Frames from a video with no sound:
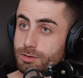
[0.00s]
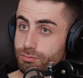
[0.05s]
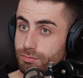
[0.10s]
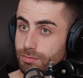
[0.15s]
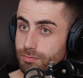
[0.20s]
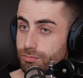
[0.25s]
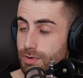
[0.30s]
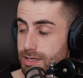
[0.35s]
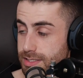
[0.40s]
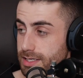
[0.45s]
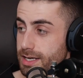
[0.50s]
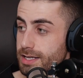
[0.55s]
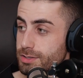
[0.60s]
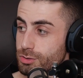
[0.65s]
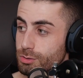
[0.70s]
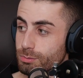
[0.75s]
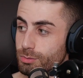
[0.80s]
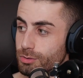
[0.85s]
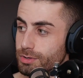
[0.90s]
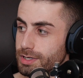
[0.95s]
Did a
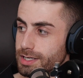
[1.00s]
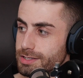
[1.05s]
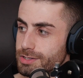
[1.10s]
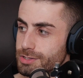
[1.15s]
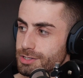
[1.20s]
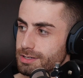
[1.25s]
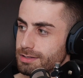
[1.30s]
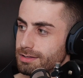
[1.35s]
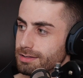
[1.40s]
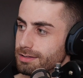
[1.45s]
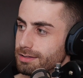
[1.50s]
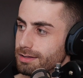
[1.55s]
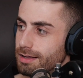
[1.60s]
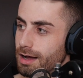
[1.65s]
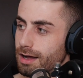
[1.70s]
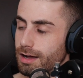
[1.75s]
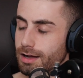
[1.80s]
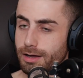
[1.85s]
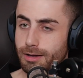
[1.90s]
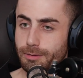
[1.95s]
residential mortgage,
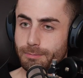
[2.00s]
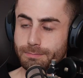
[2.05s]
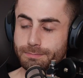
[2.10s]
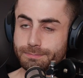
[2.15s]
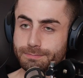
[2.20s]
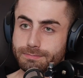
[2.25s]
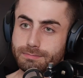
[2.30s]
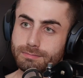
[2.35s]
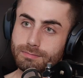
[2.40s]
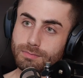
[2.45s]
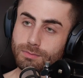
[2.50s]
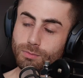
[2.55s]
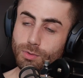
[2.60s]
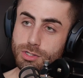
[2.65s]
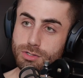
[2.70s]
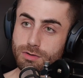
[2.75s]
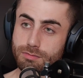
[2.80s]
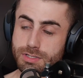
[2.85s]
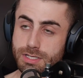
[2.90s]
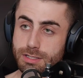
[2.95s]

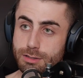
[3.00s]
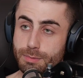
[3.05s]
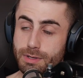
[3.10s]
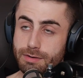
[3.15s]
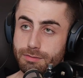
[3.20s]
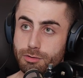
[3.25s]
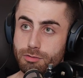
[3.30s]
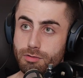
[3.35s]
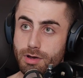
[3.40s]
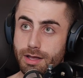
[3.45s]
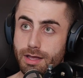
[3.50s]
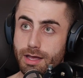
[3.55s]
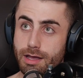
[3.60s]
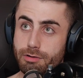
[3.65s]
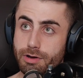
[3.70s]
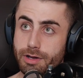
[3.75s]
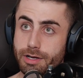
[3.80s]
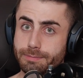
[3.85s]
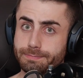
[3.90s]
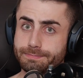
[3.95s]
which obviously is a bit of a
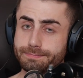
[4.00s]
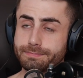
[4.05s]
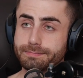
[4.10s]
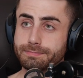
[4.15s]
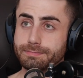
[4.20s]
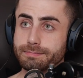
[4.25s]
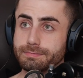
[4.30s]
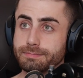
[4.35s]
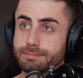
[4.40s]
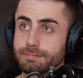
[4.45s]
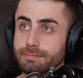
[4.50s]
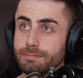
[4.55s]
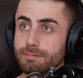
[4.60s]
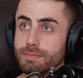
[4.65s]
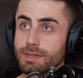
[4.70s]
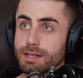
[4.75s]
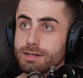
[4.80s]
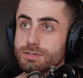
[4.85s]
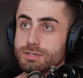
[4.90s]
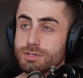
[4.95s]
grey area.
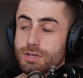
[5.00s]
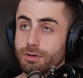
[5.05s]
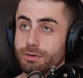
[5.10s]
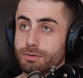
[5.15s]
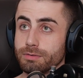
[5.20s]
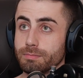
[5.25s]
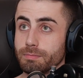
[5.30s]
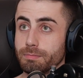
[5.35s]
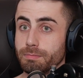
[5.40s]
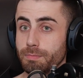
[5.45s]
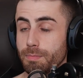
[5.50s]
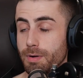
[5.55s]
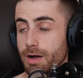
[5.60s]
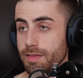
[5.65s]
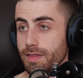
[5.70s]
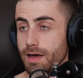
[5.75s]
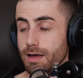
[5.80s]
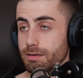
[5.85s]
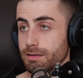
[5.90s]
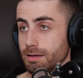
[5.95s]
So
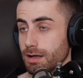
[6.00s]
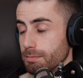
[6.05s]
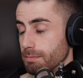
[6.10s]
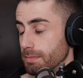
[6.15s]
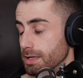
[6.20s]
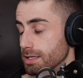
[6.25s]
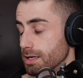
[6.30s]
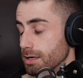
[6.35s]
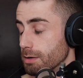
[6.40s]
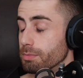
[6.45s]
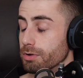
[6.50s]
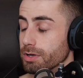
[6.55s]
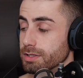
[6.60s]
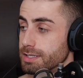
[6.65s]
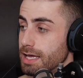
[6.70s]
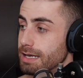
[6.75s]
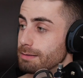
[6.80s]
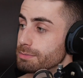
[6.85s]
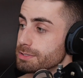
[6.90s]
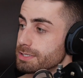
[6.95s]
by that, I mean, I could
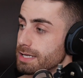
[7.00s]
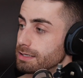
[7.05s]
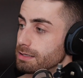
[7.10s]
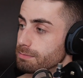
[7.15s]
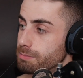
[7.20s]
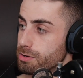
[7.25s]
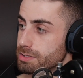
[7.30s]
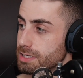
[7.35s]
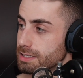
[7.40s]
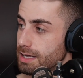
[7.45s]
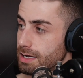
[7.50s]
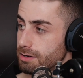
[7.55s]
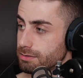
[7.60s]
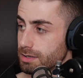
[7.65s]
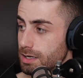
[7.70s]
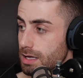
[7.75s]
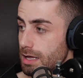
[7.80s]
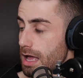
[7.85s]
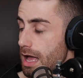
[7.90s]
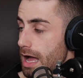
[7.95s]
put a 10% deposit
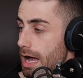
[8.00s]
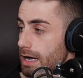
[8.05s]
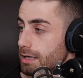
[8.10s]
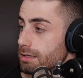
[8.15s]
down.